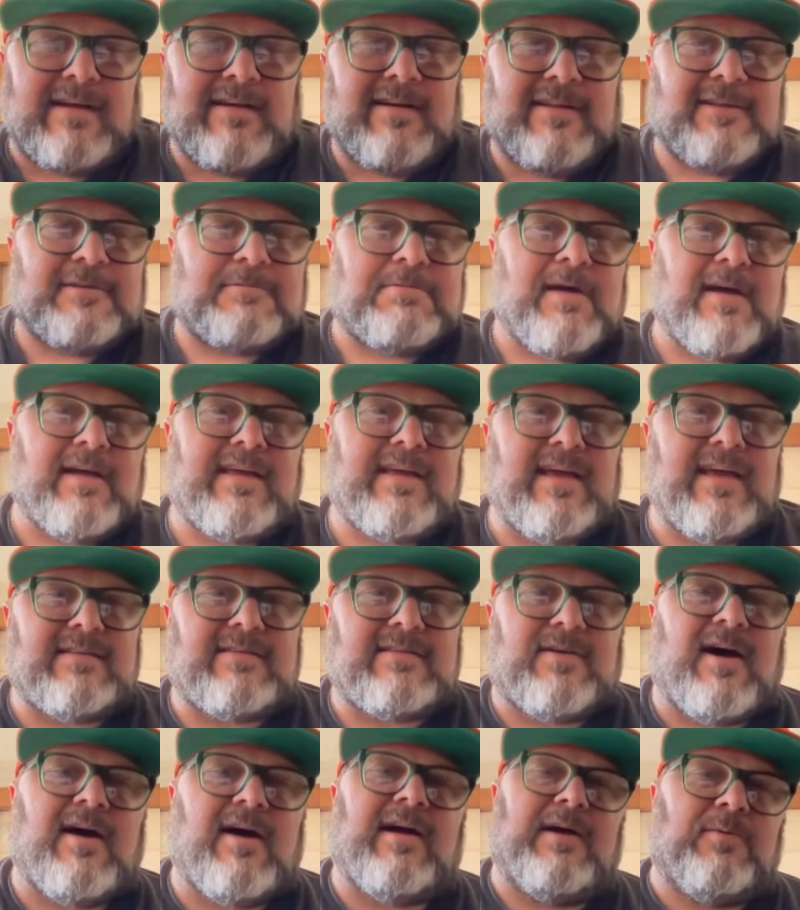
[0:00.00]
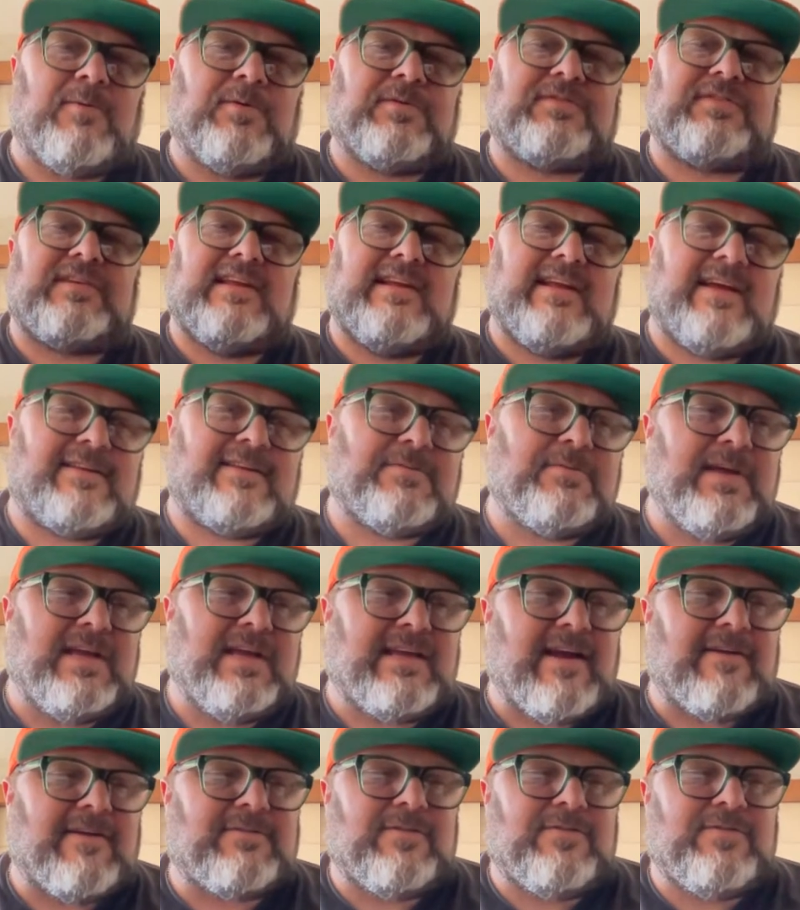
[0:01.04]
it on this podcast. All right, we'll see you next week
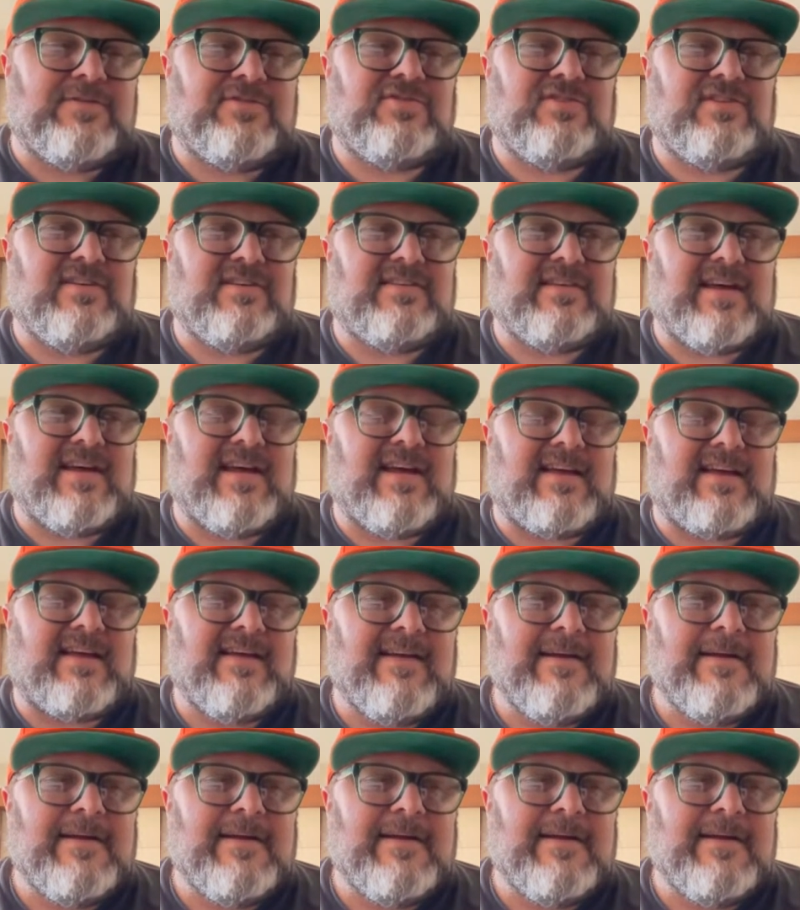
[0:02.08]
after Virginia Tech.